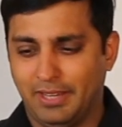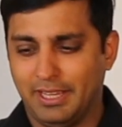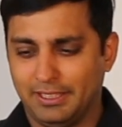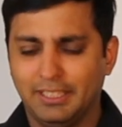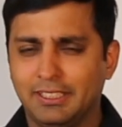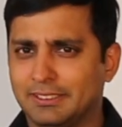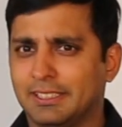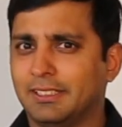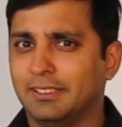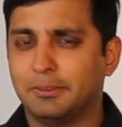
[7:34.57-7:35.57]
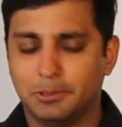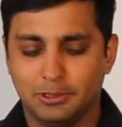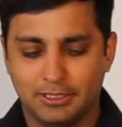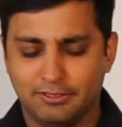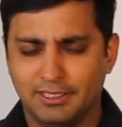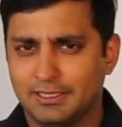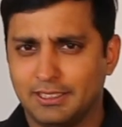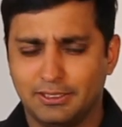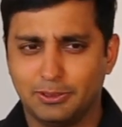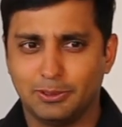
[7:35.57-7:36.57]
I think he said it about cerveza,
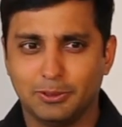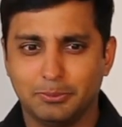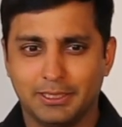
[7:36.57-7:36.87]
I don't know,